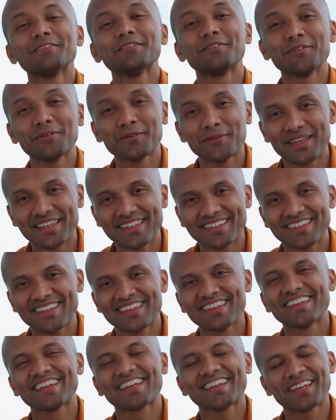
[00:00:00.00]
do it
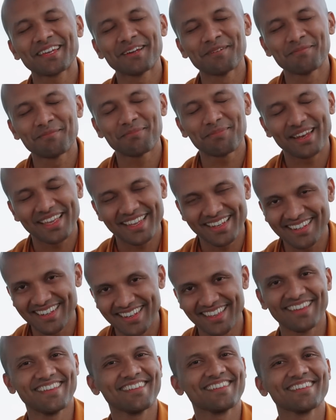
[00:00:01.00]

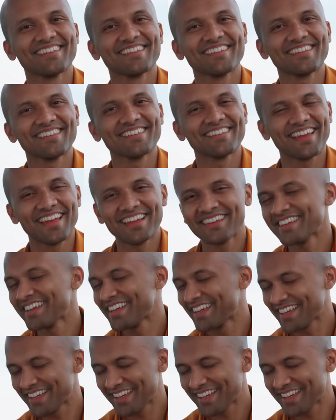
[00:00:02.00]
completely, right?